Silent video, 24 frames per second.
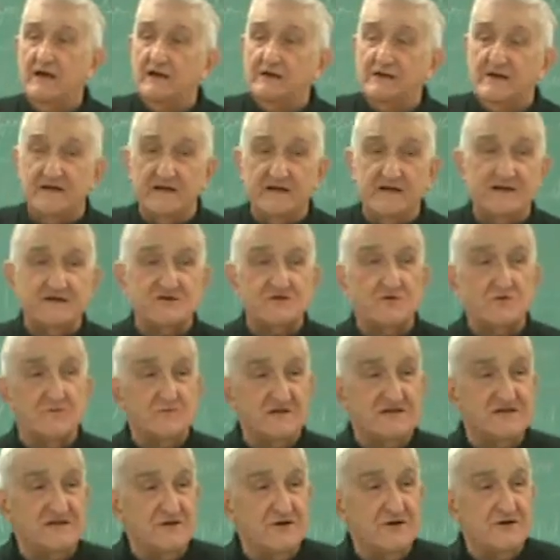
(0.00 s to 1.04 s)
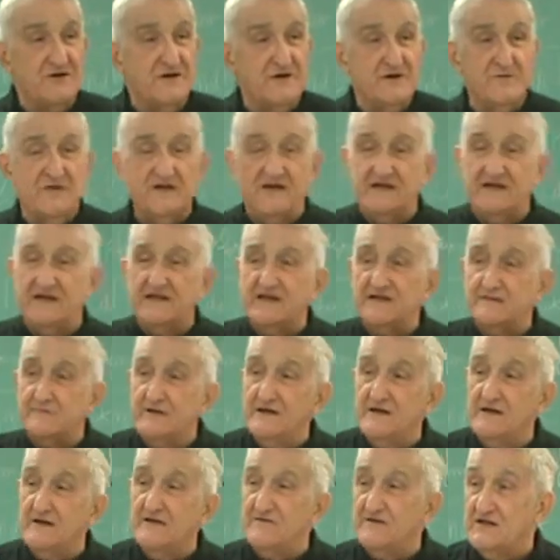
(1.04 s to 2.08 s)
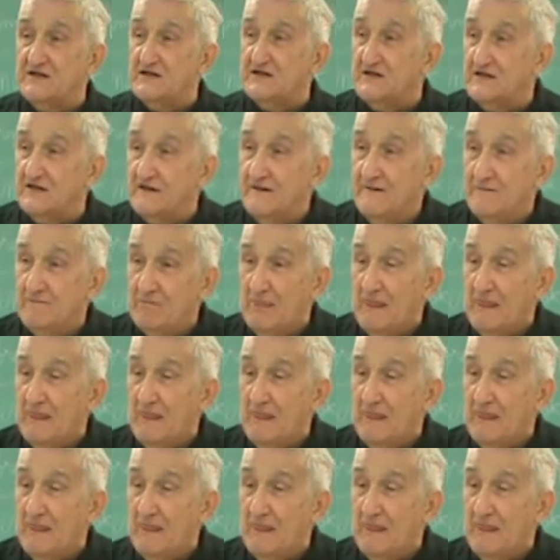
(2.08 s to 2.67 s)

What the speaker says: There is no mystery. We can explain everything.